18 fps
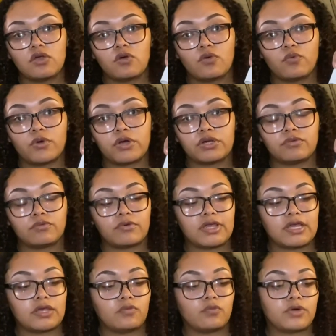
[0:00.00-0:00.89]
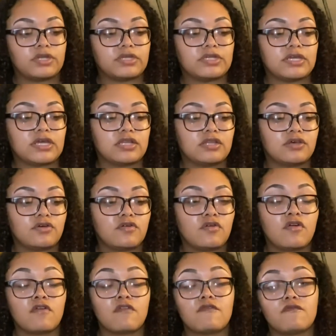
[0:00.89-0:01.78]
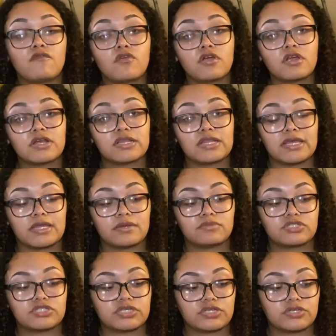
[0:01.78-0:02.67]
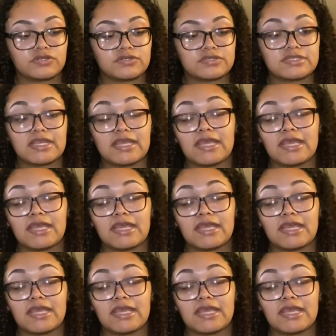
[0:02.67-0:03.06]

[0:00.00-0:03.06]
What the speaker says: 1 red, 1 yellow, 4 clamshells,